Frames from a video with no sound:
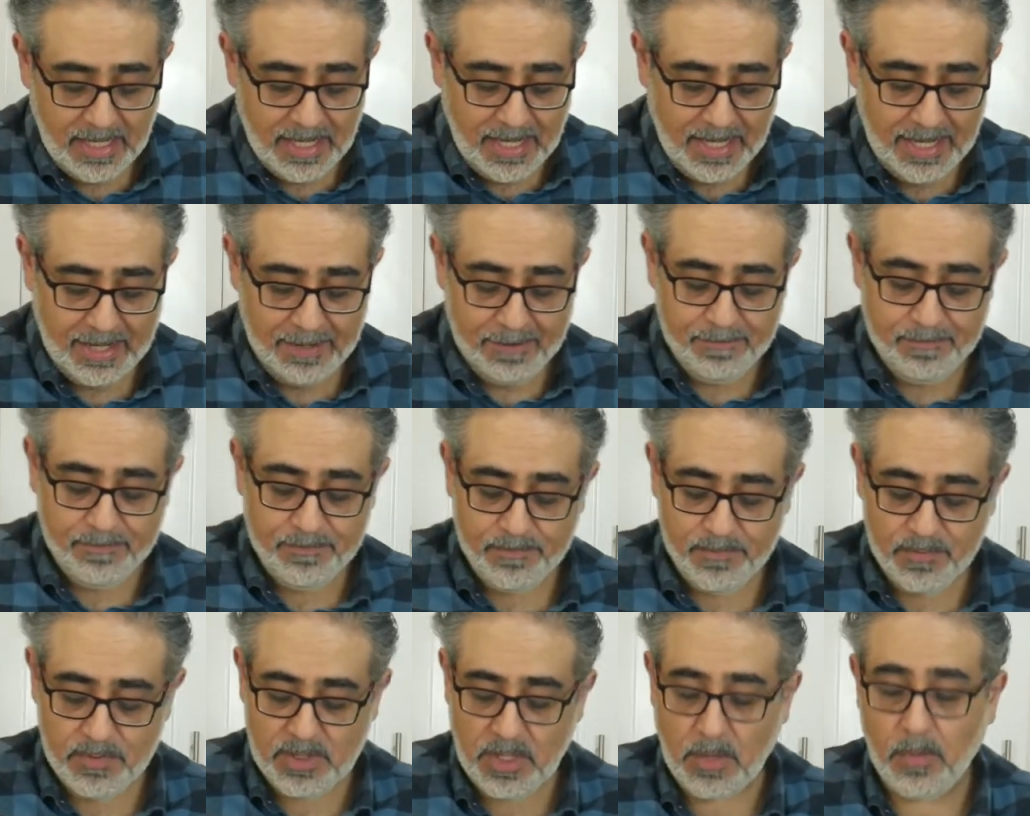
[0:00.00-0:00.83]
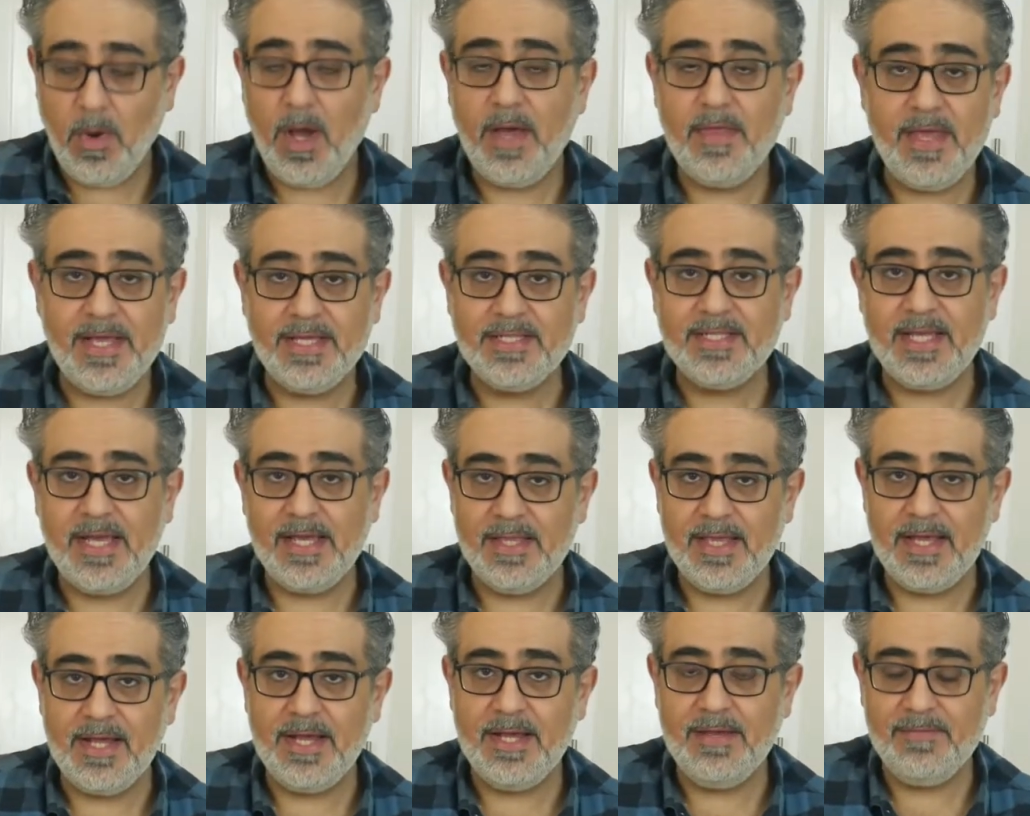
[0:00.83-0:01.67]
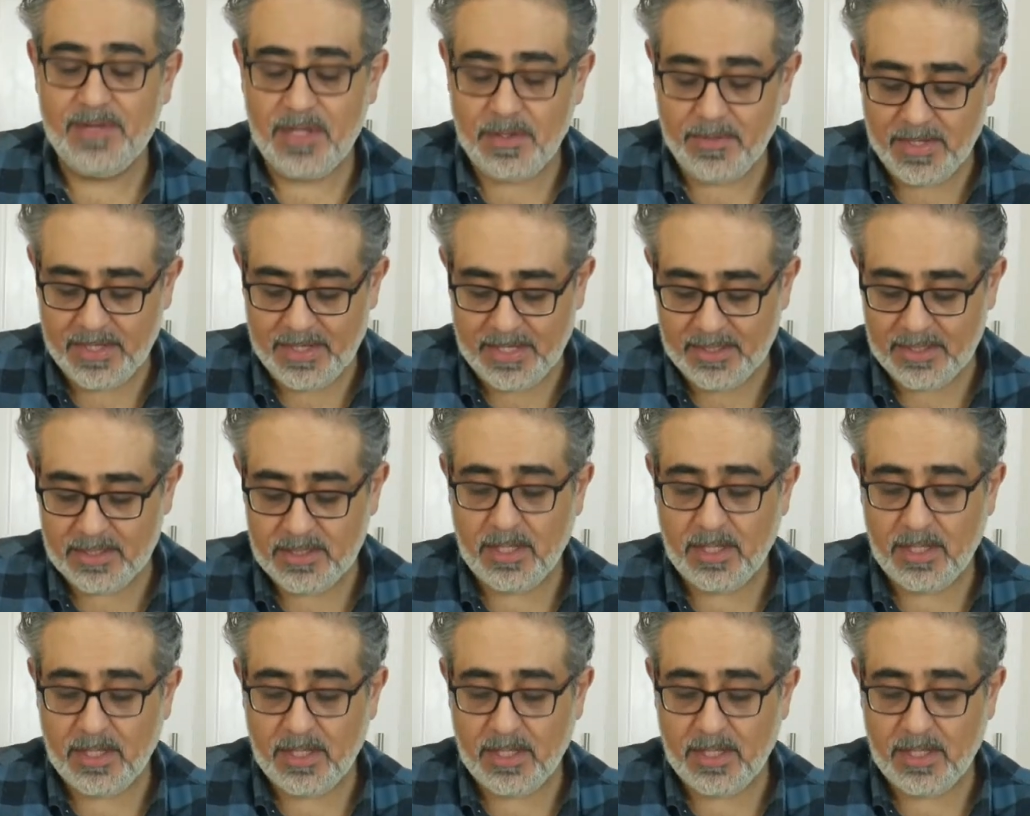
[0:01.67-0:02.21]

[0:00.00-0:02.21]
So why they say that, I have no idea.